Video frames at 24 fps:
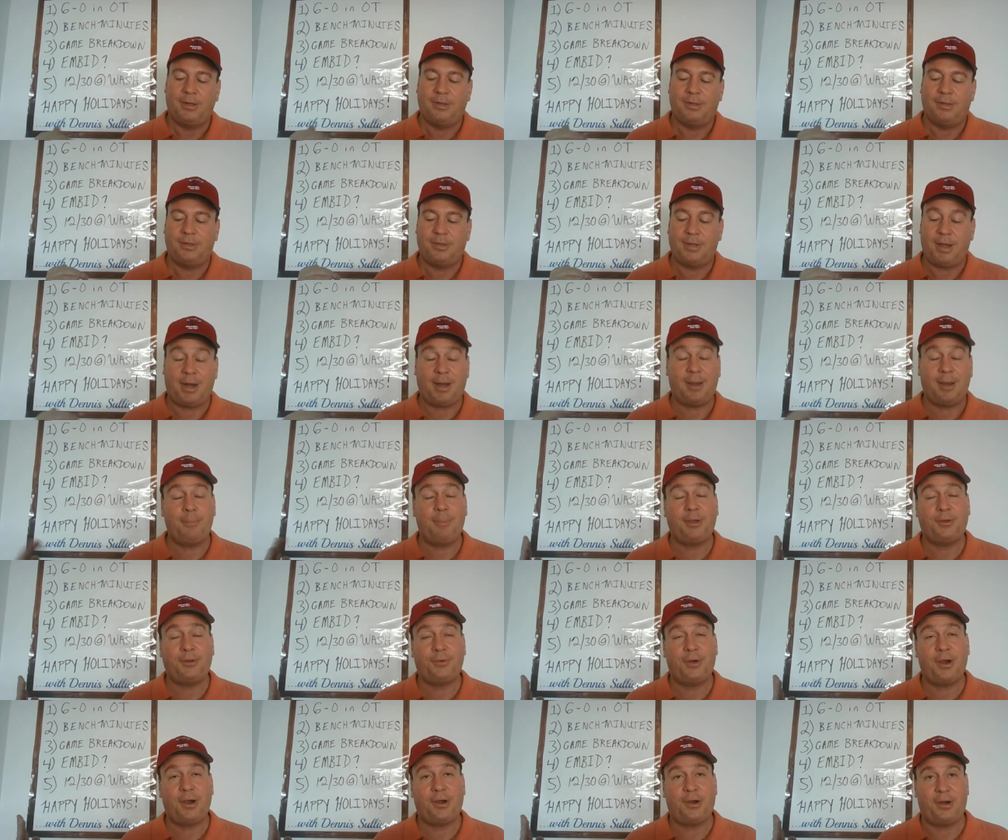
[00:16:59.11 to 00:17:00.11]
Second
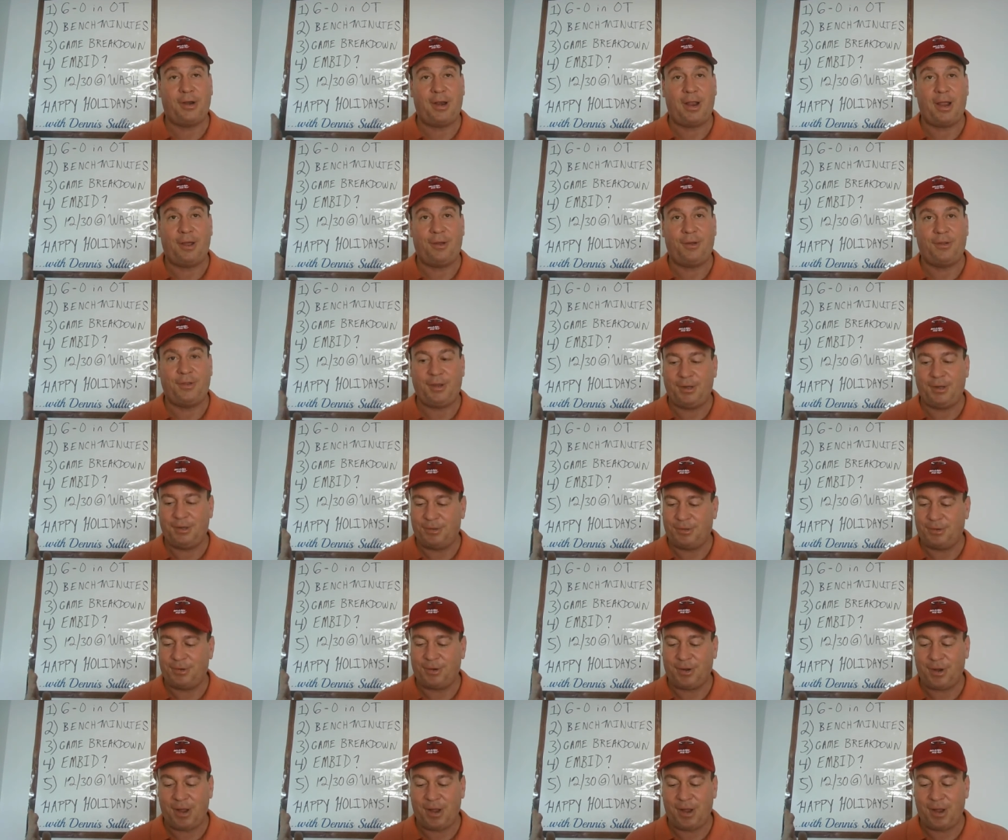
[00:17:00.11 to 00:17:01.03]
best record now in the Eastern